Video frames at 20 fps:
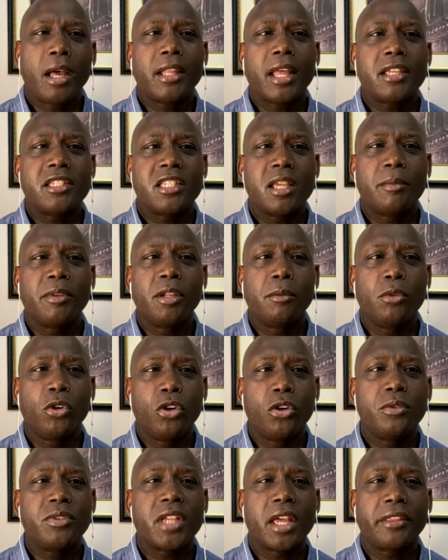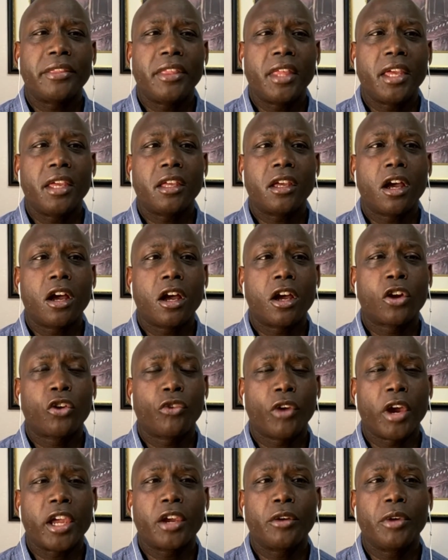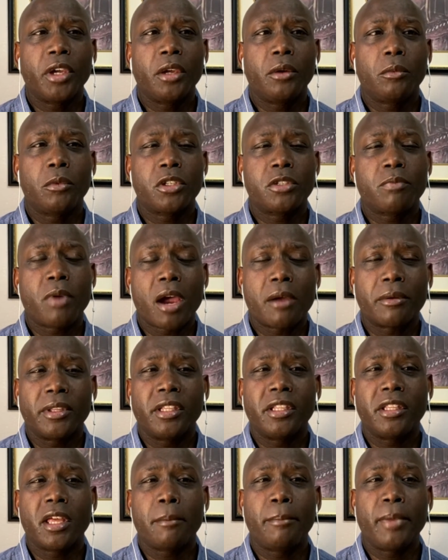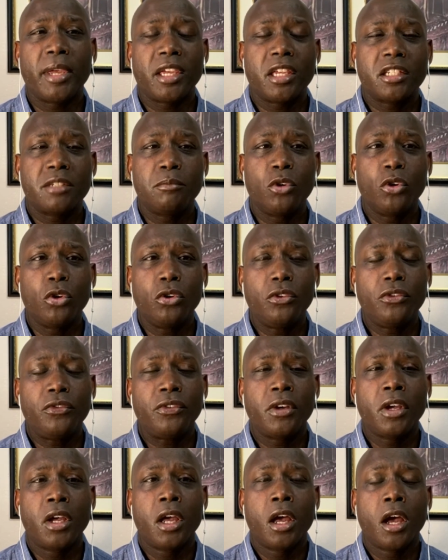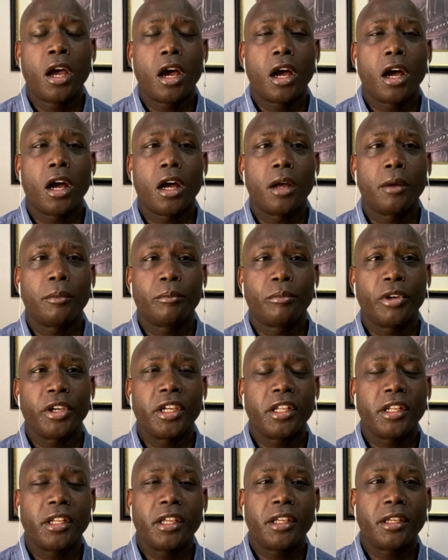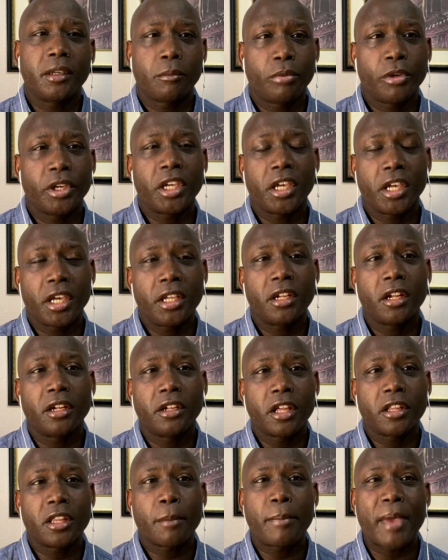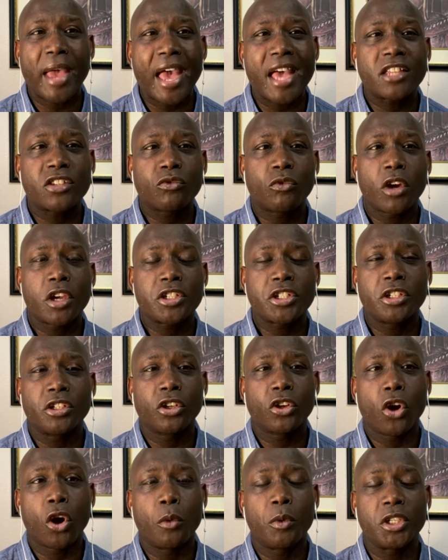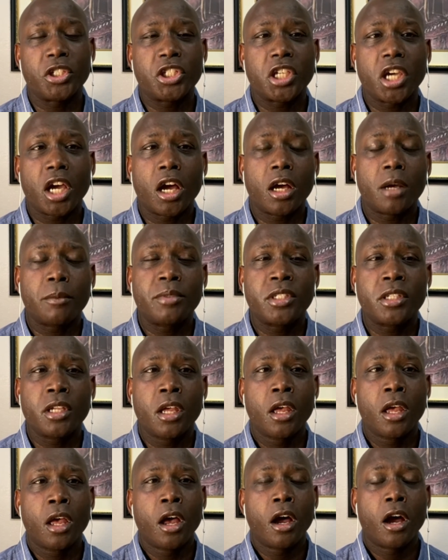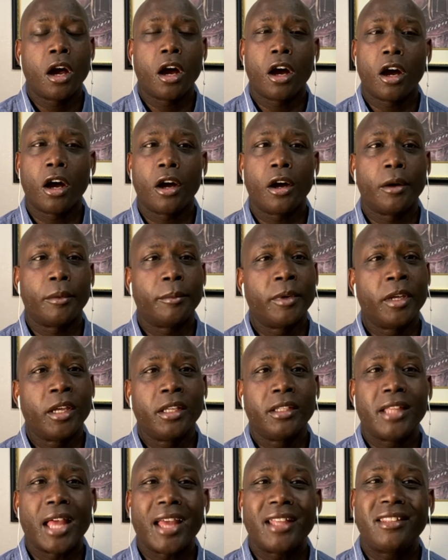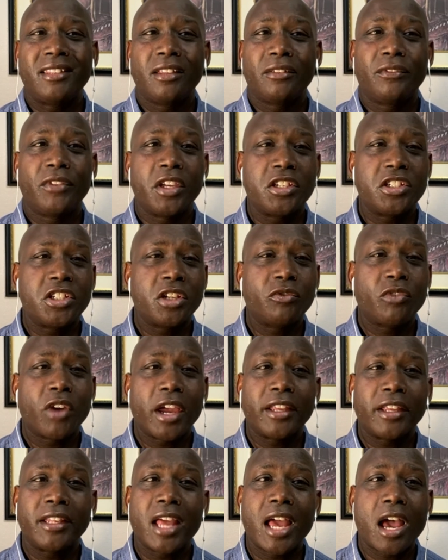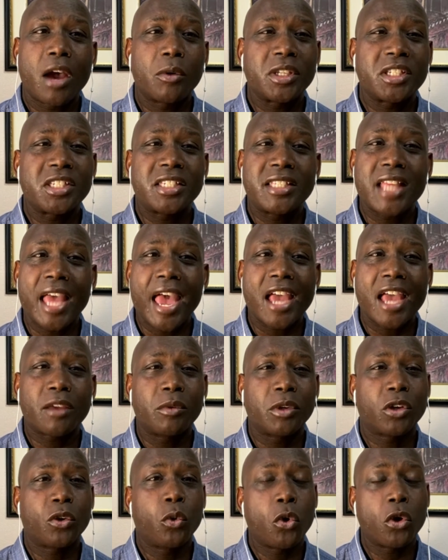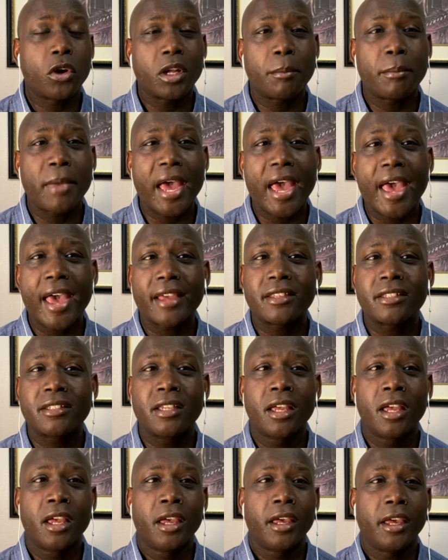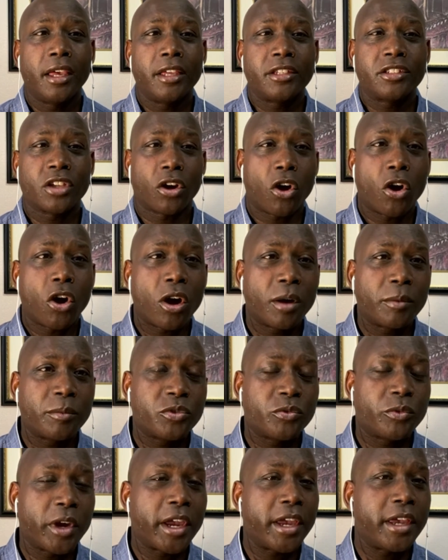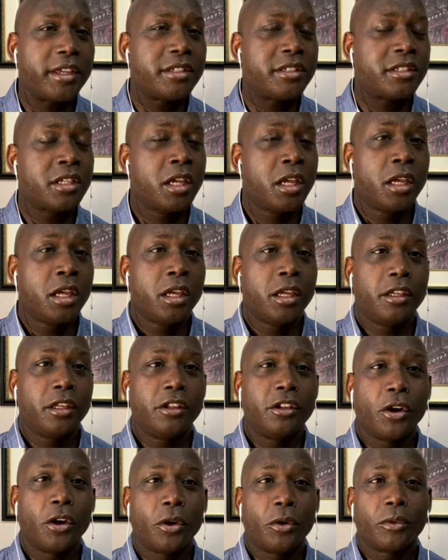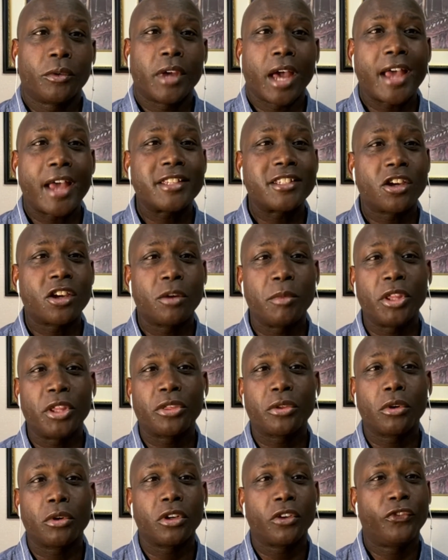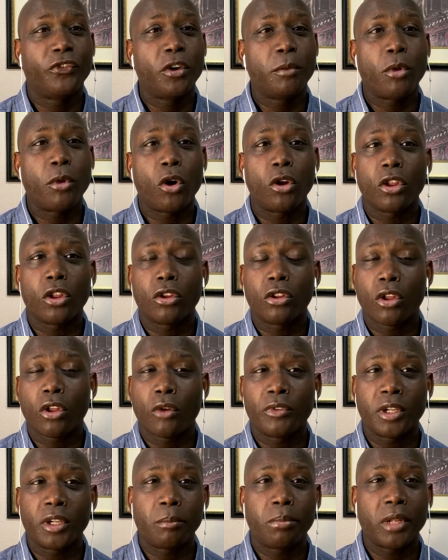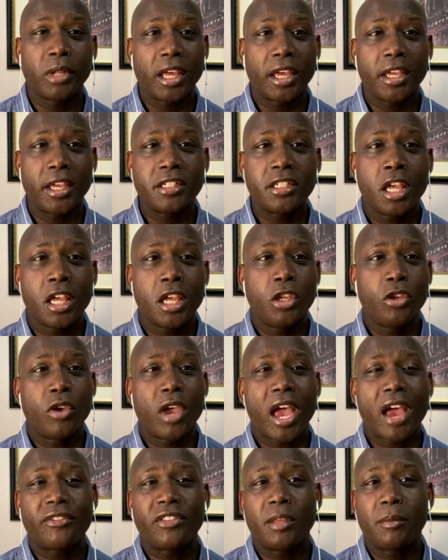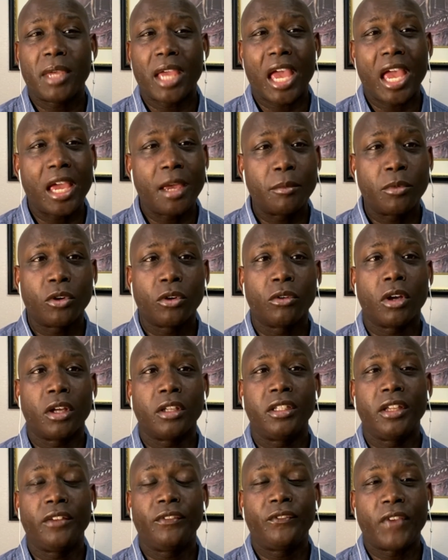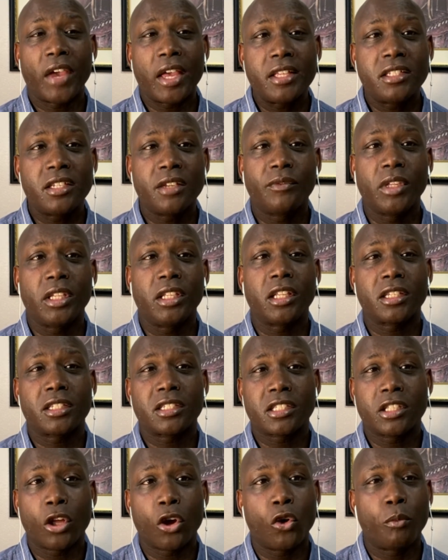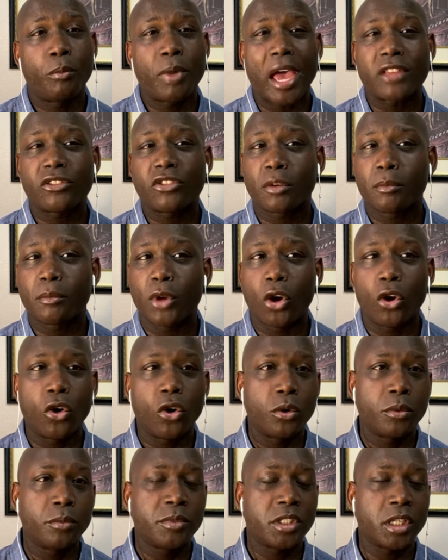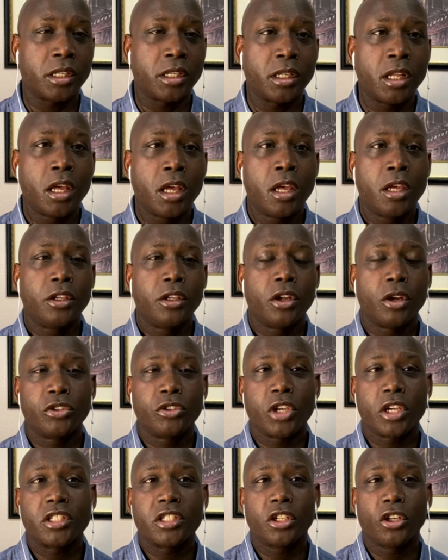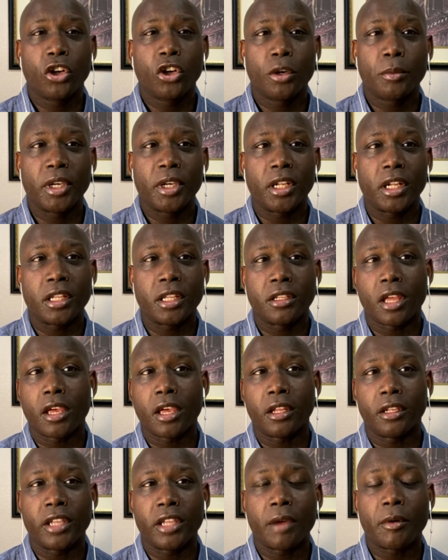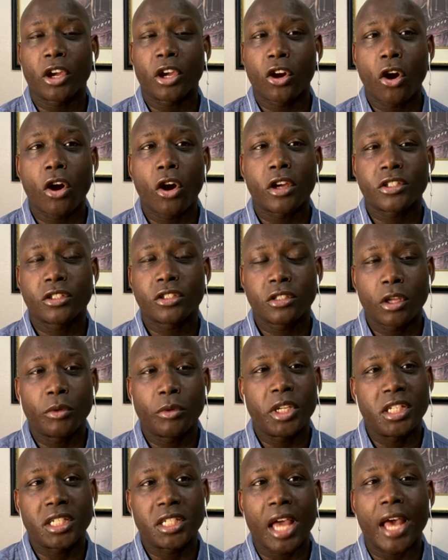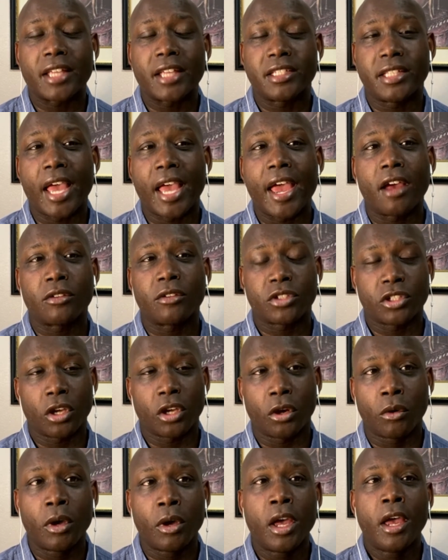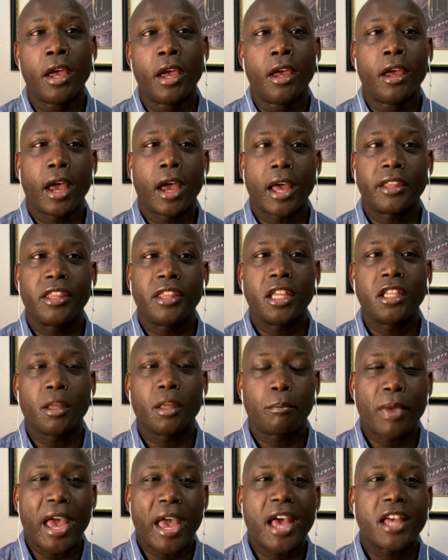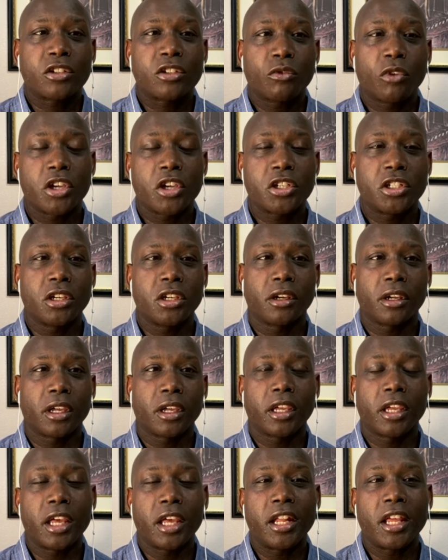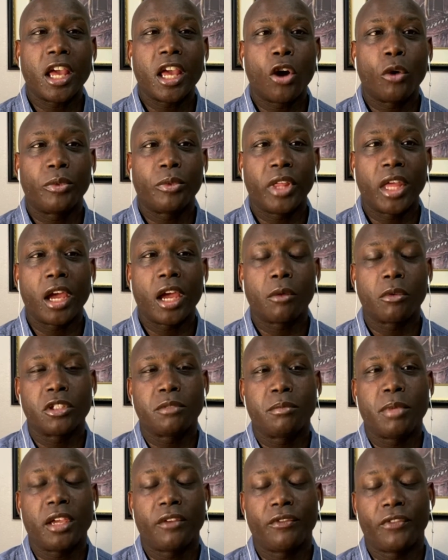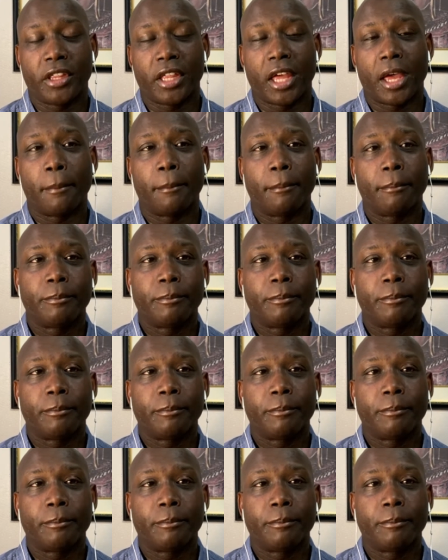like some of the moves. I think Gregory was probably their biggest move, bringing in another pass rusher to go with Chubbs. That division right now is stacked with quarterbacks. It's an arms race. You know, guys are going to be throwing the football all over the place. You have to be able defensively to slow Patrick Mahomes and, you know, Justin Herbert and Derek Carr, slow these guys down. So I think the pass rusher getting help there was big for them.